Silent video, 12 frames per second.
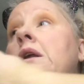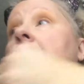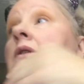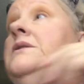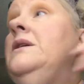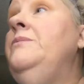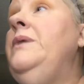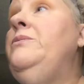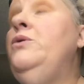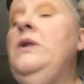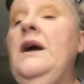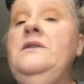Now some
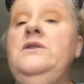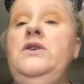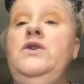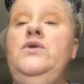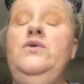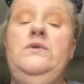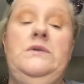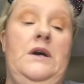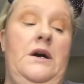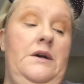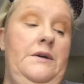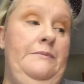people like to use
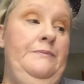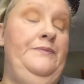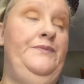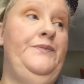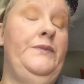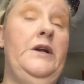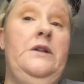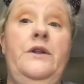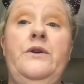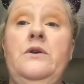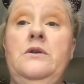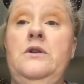
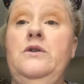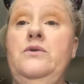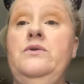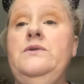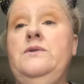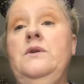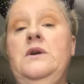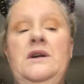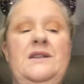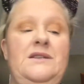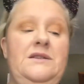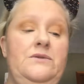glitter glues.
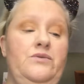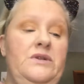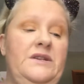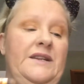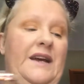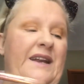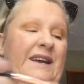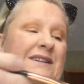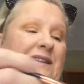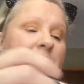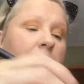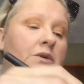This is really not a
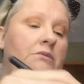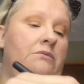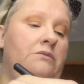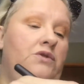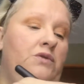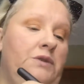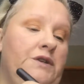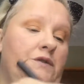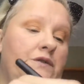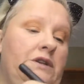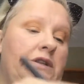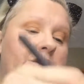glitter, too much
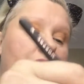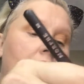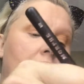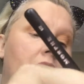of a glitter